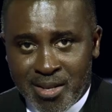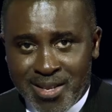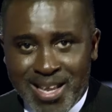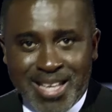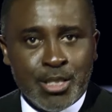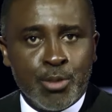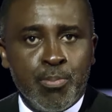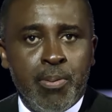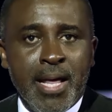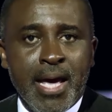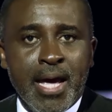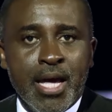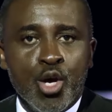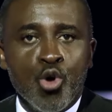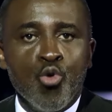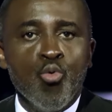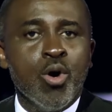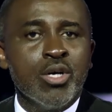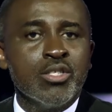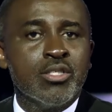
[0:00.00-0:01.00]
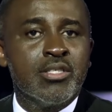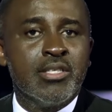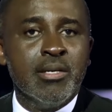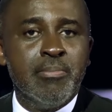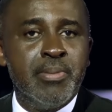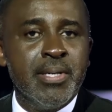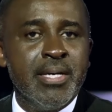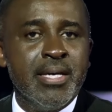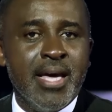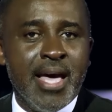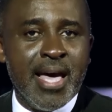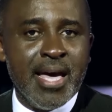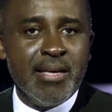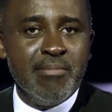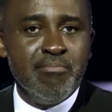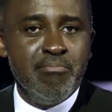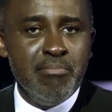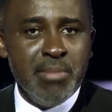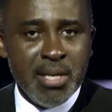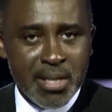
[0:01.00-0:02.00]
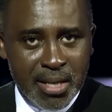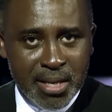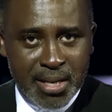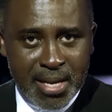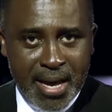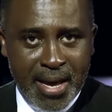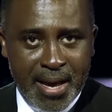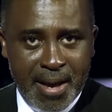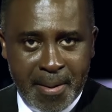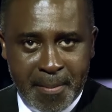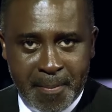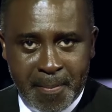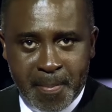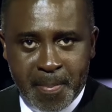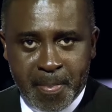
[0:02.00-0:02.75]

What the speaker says: Let's play. Who wants to be a millionaire?